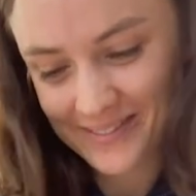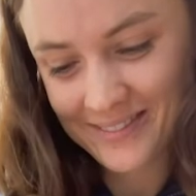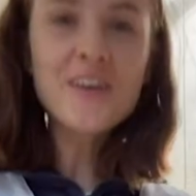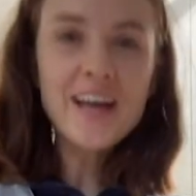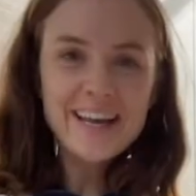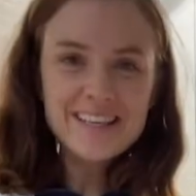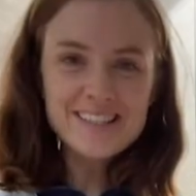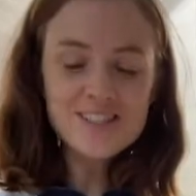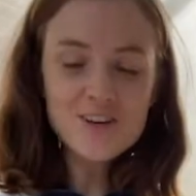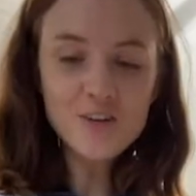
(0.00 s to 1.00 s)
Okay,
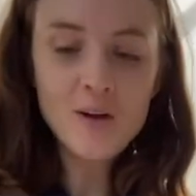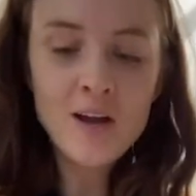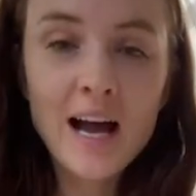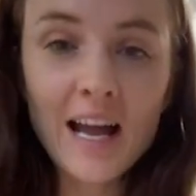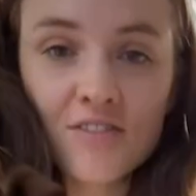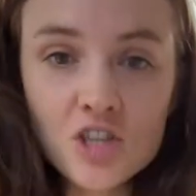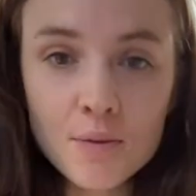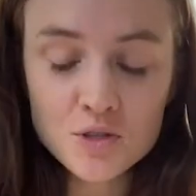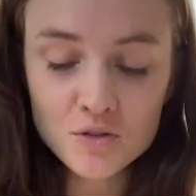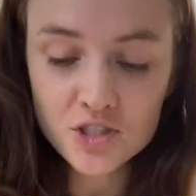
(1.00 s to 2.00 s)
so I have
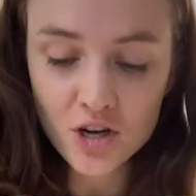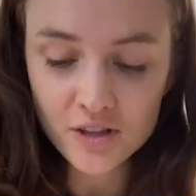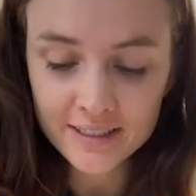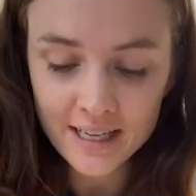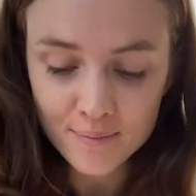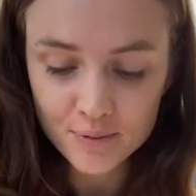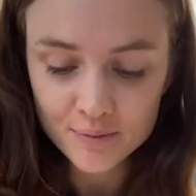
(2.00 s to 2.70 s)
chopped all the chocolate up.